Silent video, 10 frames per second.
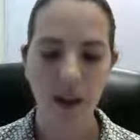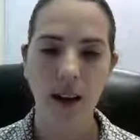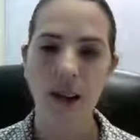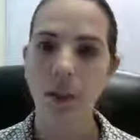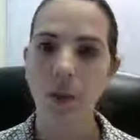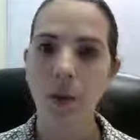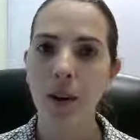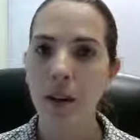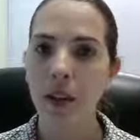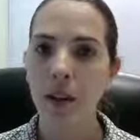And since we want
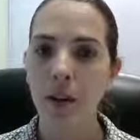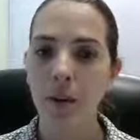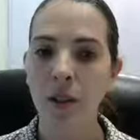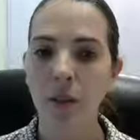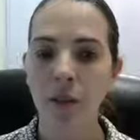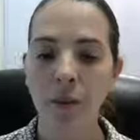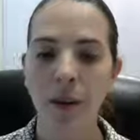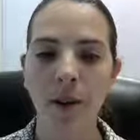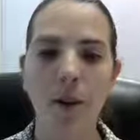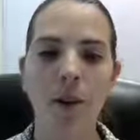to get numbers from
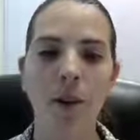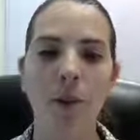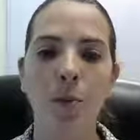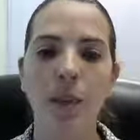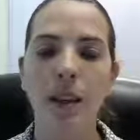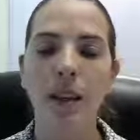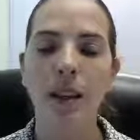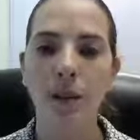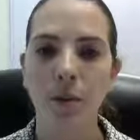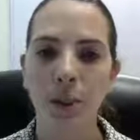it, we want to open it
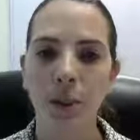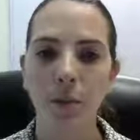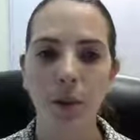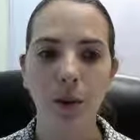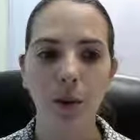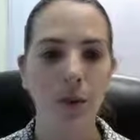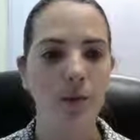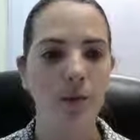in read mode.